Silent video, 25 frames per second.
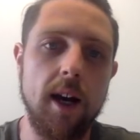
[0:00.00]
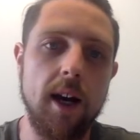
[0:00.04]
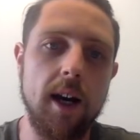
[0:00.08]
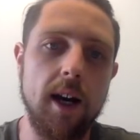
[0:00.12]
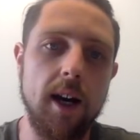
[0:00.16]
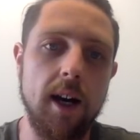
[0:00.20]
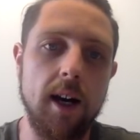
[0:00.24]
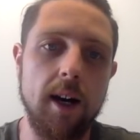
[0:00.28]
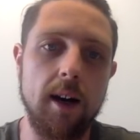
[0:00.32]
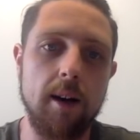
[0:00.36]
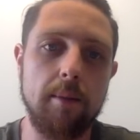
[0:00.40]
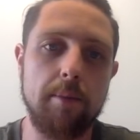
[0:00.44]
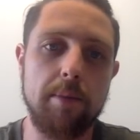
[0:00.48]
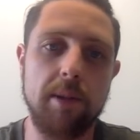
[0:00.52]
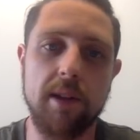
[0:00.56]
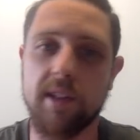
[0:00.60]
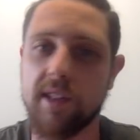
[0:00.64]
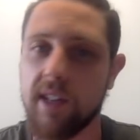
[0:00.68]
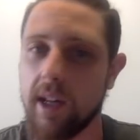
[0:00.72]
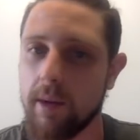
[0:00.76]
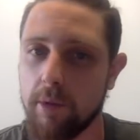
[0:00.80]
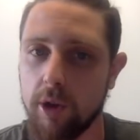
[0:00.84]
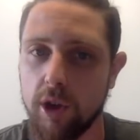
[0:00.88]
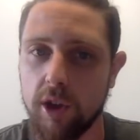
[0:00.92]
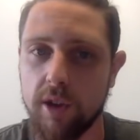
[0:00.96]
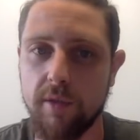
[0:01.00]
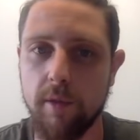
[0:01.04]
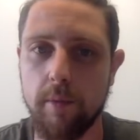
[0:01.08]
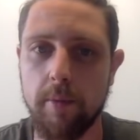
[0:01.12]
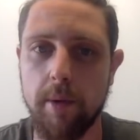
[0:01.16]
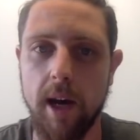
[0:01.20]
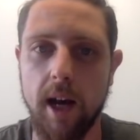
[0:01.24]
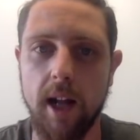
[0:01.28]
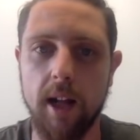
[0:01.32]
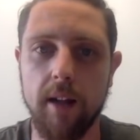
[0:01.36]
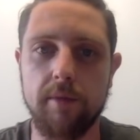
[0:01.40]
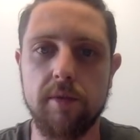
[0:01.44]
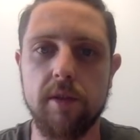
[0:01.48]
But the same goes for
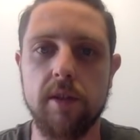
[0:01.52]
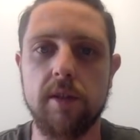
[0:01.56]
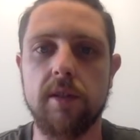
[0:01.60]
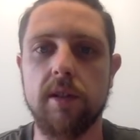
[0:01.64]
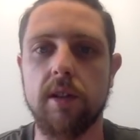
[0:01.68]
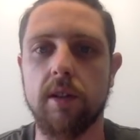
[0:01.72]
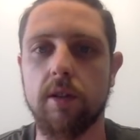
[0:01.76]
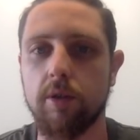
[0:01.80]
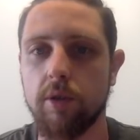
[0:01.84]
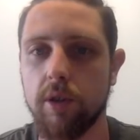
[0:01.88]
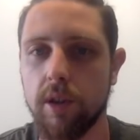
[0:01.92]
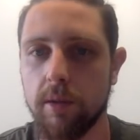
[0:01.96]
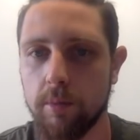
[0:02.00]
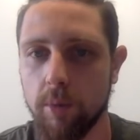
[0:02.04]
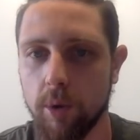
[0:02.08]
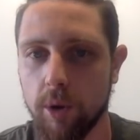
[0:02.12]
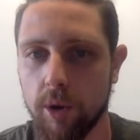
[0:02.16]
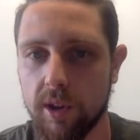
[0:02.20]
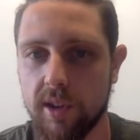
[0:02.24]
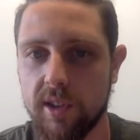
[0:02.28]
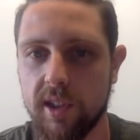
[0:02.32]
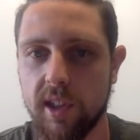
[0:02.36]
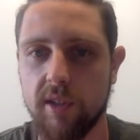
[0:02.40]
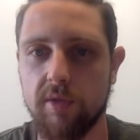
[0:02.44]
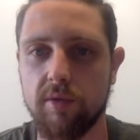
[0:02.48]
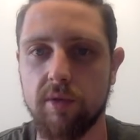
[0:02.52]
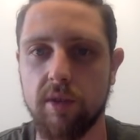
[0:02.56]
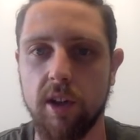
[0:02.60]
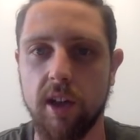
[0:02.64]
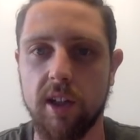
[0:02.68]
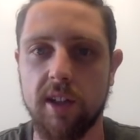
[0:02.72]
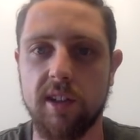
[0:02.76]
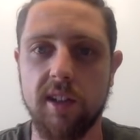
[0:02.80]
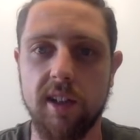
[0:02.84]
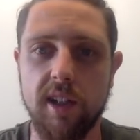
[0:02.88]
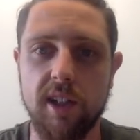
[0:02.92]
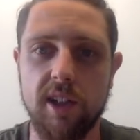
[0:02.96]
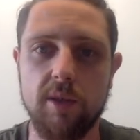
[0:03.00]
powerlifters. Including more accessory and
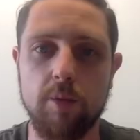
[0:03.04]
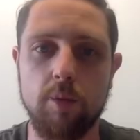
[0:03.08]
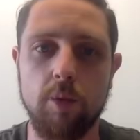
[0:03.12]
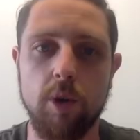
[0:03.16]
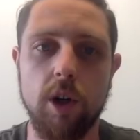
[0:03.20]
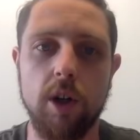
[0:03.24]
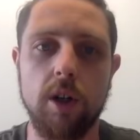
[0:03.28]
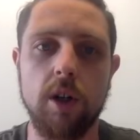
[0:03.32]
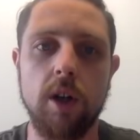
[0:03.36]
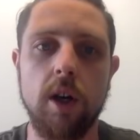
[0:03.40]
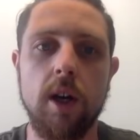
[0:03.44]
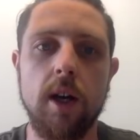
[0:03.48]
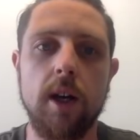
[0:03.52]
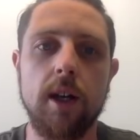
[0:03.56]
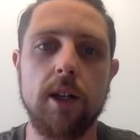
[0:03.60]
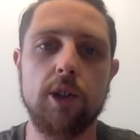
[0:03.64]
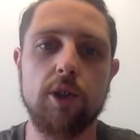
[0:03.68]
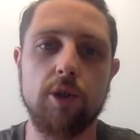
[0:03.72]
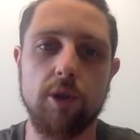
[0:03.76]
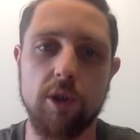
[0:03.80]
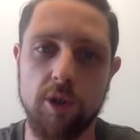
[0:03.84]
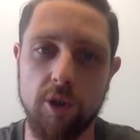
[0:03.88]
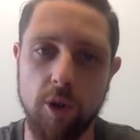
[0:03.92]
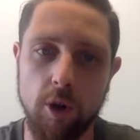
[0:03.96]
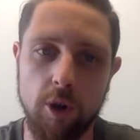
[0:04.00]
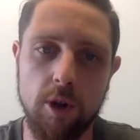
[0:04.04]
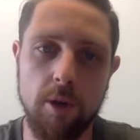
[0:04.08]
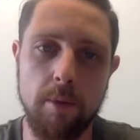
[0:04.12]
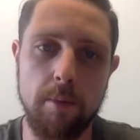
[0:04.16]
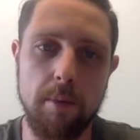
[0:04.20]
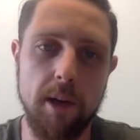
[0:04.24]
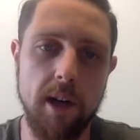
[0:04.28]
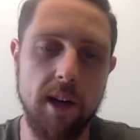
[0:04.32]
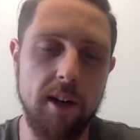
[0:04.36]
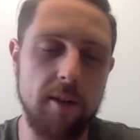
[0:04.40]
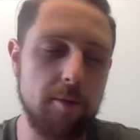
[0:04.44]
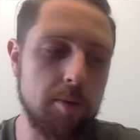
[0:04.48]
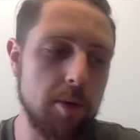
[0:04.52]
isolation work during
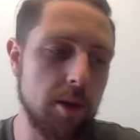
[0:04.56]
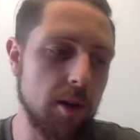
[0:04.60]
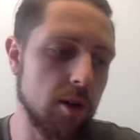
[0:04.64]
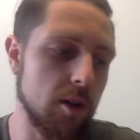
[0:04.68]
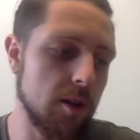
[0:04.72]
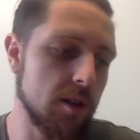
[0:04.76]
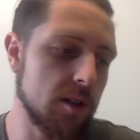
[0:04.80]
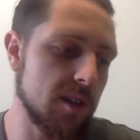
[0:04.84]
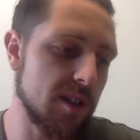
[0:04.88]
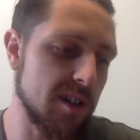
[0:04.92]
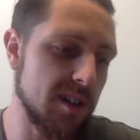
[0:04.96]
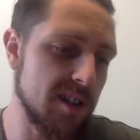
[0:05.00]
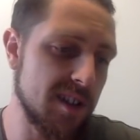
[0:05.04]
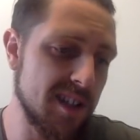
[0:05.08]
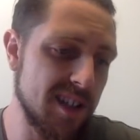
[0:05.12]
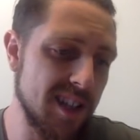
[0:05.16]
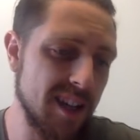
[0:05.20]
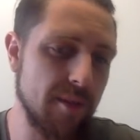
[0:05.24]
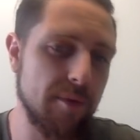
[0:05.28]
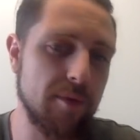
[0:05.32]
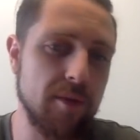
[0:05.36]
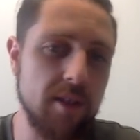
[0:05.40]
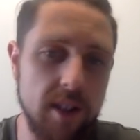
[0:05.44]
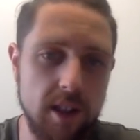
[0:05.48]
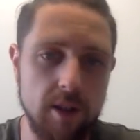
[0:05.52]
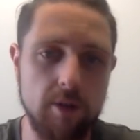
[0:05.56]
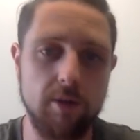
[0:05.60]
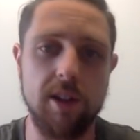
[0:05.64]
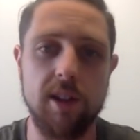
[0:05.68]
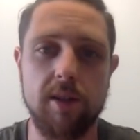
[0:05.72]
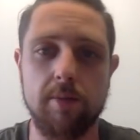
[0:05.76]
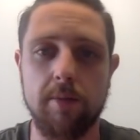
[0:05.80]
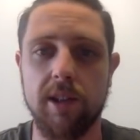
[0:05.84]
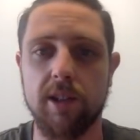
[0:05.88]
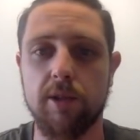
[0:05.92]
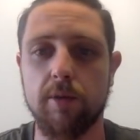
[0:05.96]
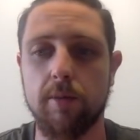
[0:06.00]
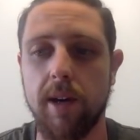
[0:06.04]
non-competitive periods can definitely
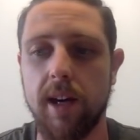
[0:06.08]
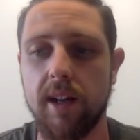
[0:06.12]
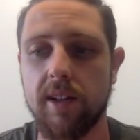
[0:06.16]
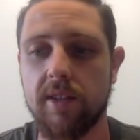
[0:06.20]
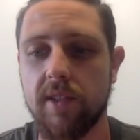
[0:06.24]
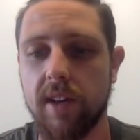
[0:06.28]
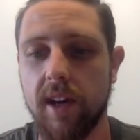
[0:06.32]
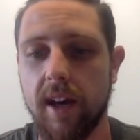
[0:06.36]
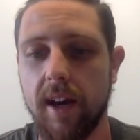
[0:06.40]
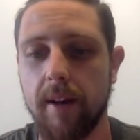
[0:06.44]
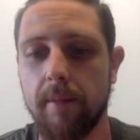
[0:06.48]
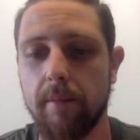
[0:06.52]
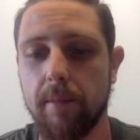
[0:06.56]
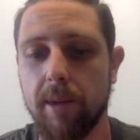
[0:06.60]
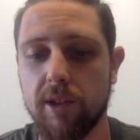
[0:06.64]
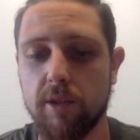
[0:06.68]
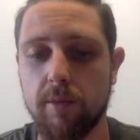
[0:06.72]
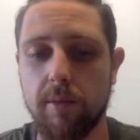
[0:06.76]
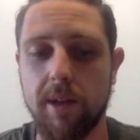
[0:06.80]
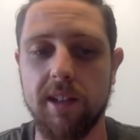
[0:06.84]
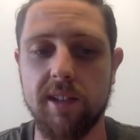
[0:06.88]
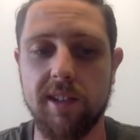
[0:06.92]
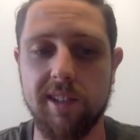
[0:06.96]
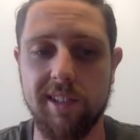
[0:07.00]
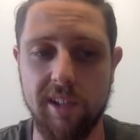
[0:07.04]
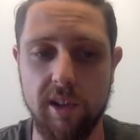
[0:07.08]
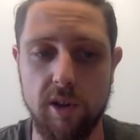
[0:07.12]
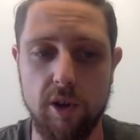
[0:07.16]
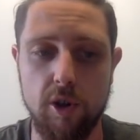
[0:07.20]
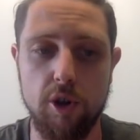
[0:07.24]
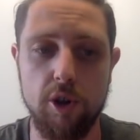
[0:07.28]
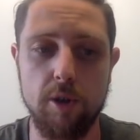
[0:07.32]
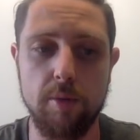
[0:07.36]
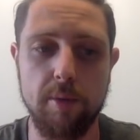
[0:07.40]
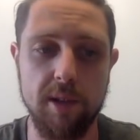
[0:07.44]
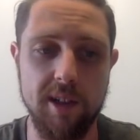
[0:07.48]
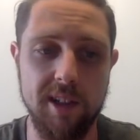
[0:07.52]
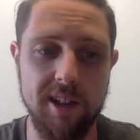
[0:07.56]
increase muscle mass, and muscle mass is a
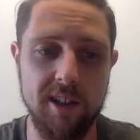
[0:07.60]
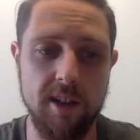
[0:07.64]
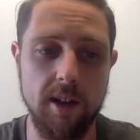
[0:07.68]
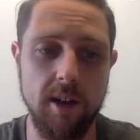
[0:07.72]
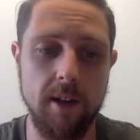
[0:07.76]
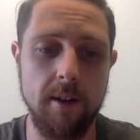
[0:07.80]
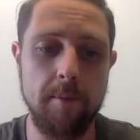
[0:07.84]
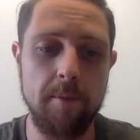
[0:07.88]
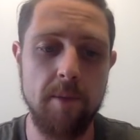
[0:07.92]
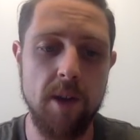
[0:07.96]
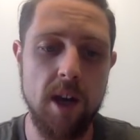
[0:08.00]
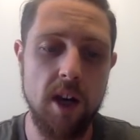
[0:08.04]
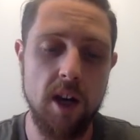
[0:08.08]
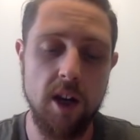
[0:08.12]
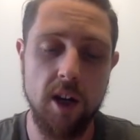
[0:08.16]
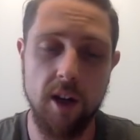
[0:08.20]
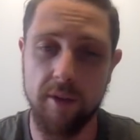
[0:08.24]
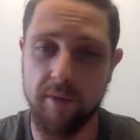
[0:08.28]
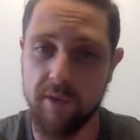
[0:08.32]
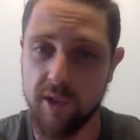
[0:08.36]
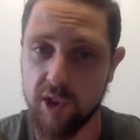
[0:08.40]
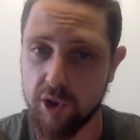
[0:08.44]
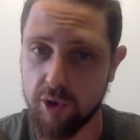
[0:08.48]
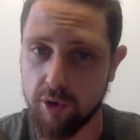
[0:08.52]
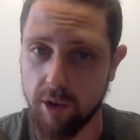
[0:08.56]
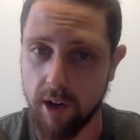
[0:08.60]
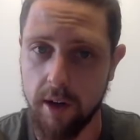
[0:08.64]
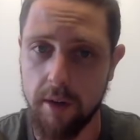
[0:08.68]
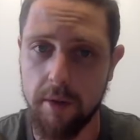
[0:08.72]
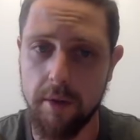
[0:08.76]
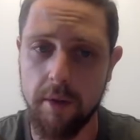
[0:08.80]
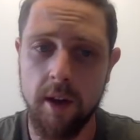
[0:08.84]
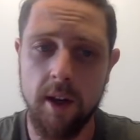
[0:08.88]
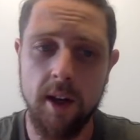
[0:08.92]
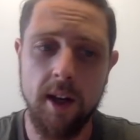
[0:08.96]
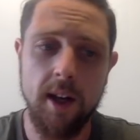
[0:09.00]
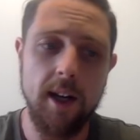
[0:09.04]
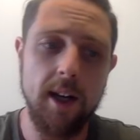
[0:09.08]
huge predictor of strength.